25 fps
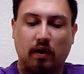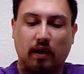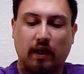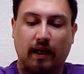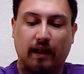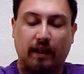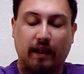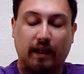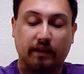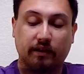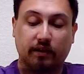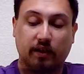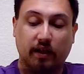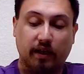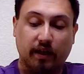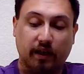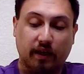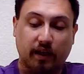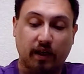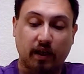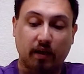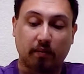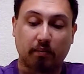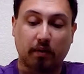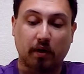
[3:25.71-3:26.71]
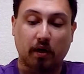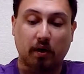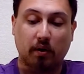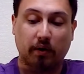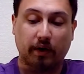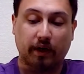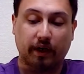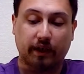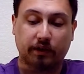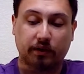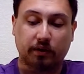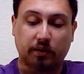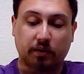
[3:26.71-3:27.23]
And that's going to keep
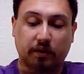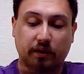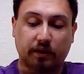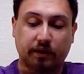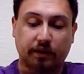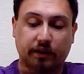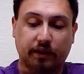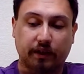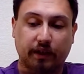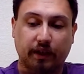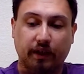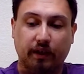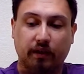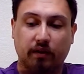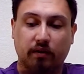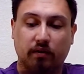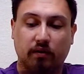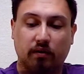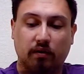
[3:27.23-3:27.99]
going, as you can see.